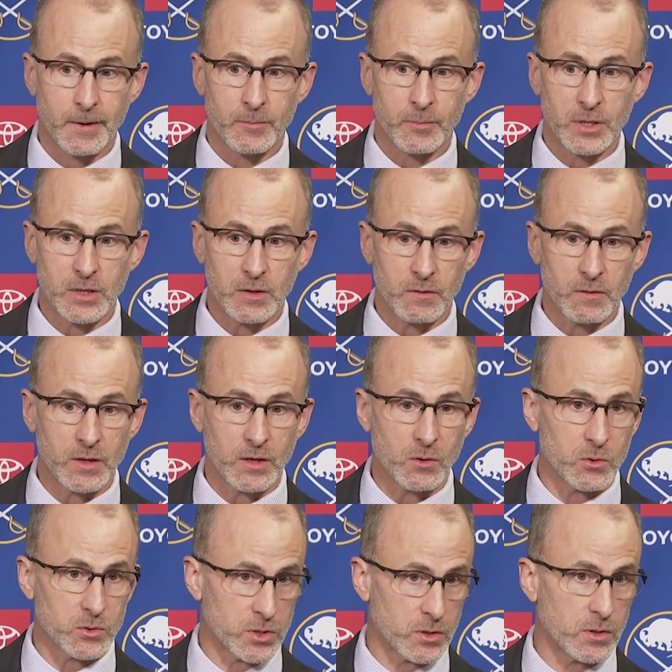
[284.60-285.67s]
He
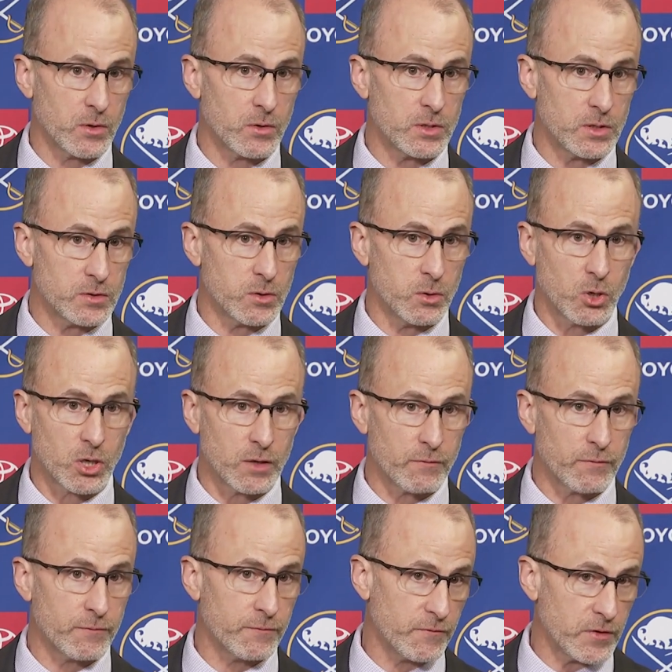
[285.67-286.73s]
goes out there and he's looking,
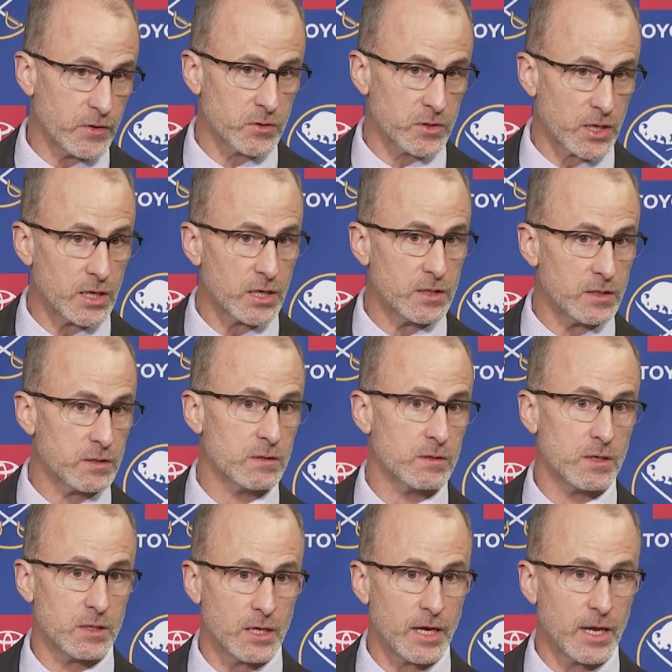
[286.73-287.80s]
feels like he's
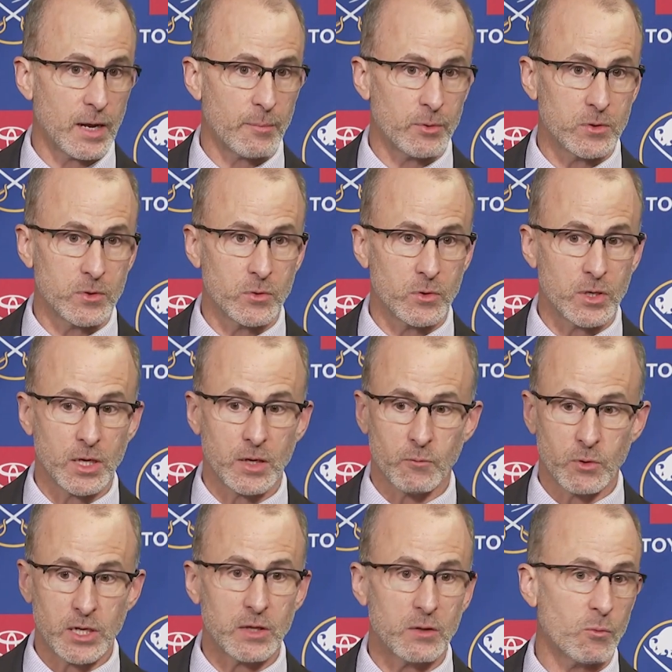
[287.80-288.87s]
can get opportunity, and
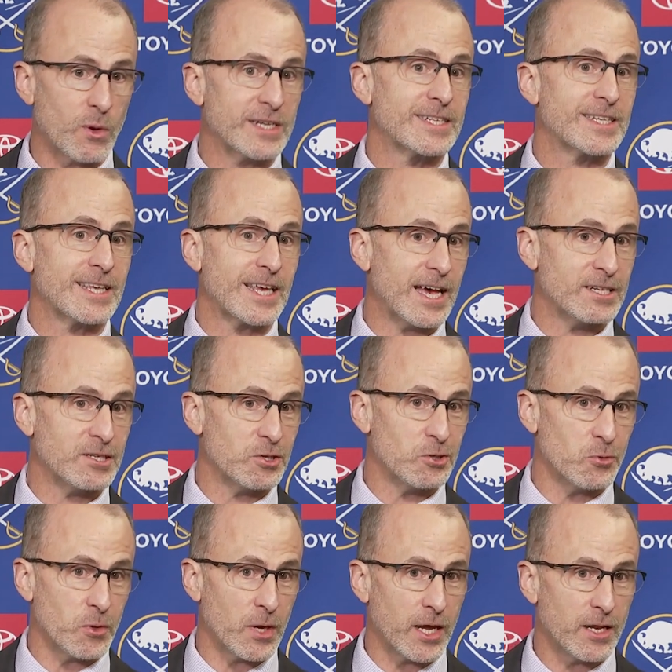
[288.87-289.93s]
we need the rest of the guys to
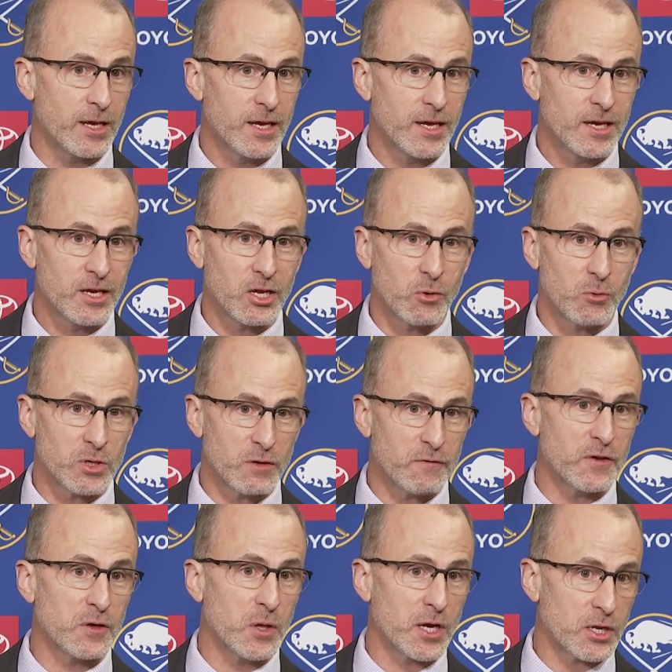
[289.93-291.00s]
do that. When you
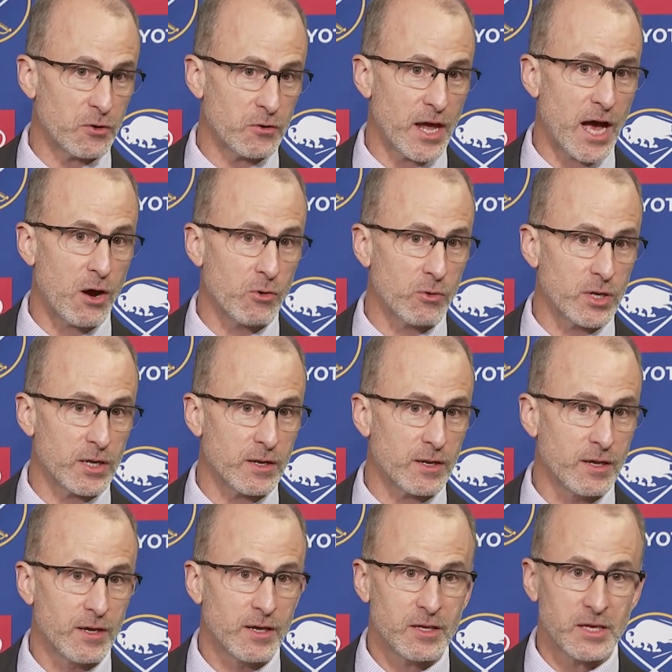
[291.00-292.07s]
feel like you're down and
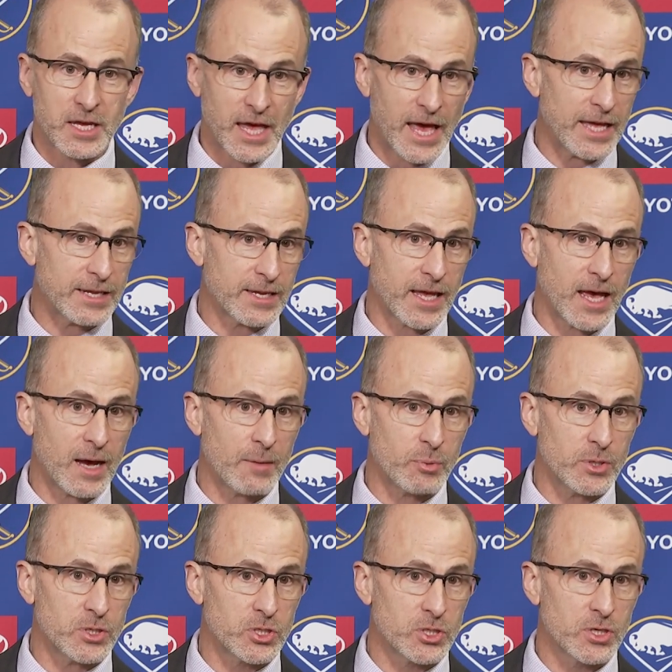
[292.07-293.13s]
you can't
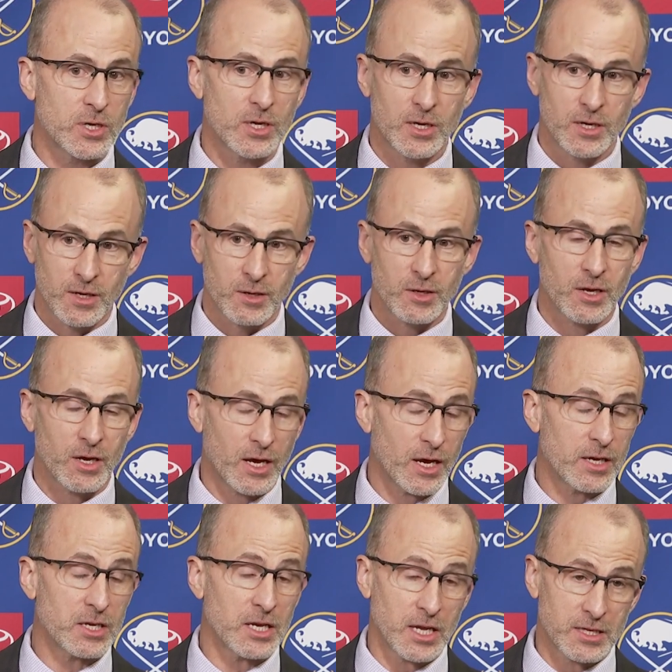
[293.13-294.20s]
accomplish,
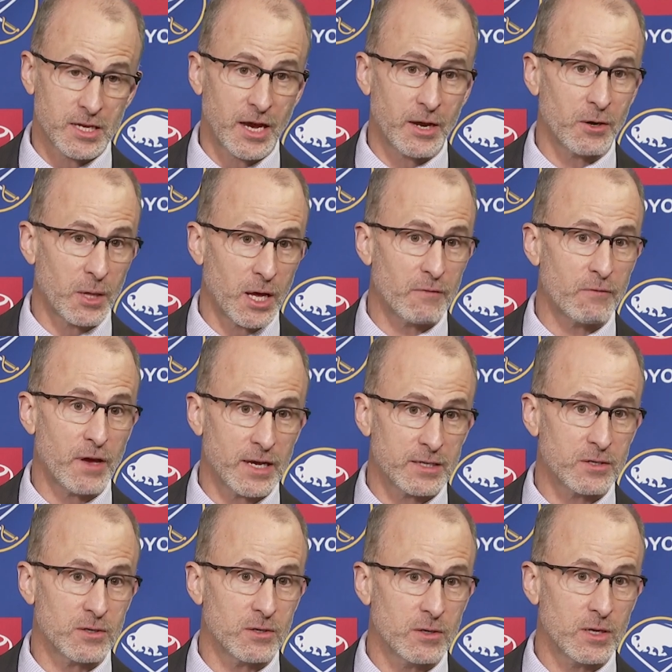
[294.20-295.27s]
you get tired a lot
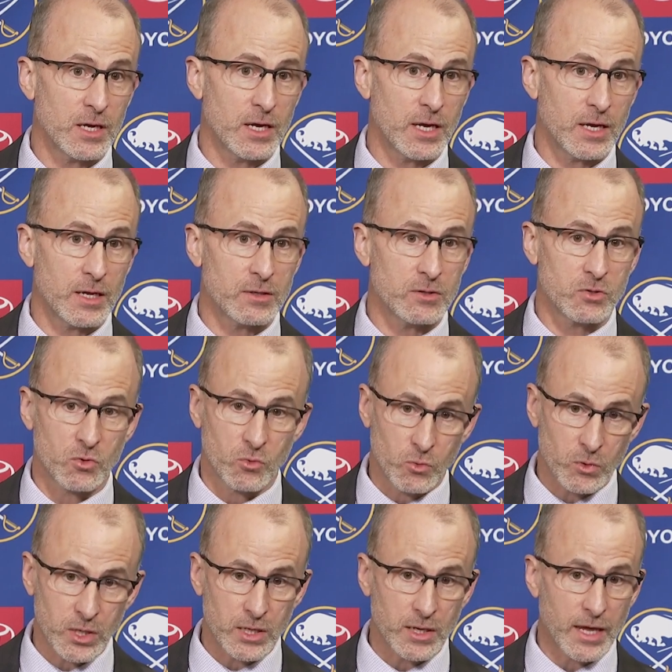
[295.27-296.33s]
faster. And so
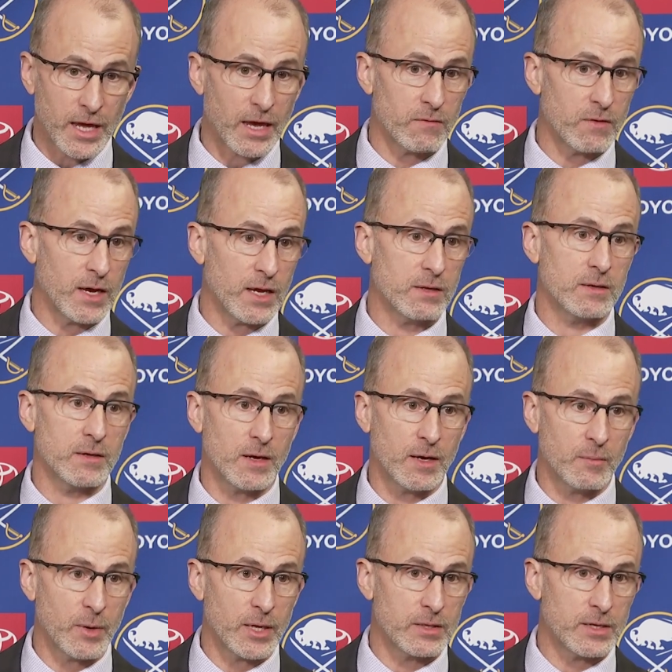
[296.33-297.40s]
we need to have
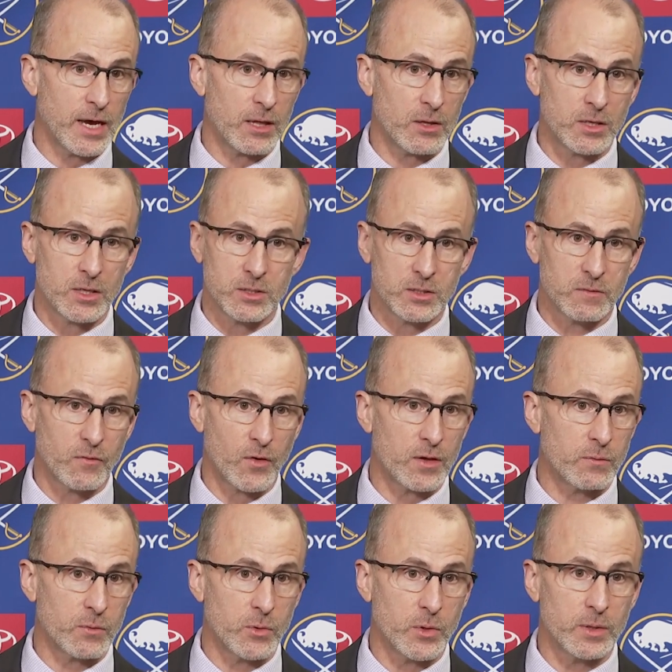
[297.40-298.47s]
that mentality and just fight
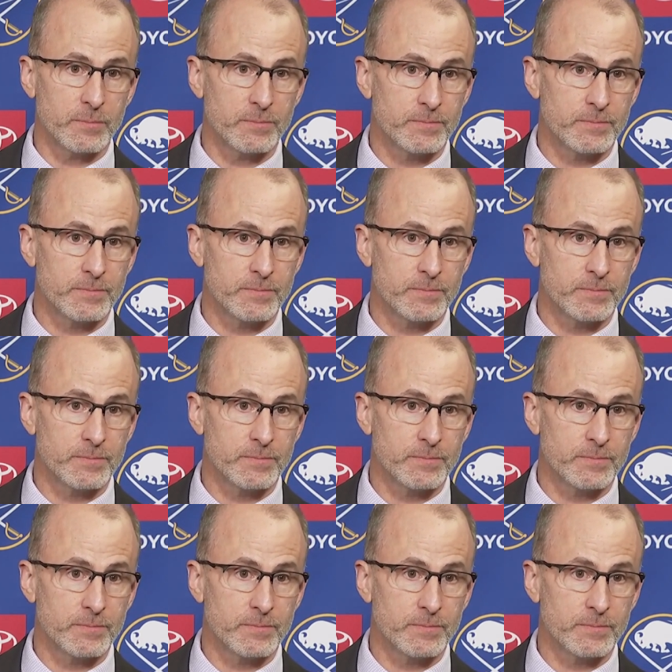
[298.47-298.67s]
through it.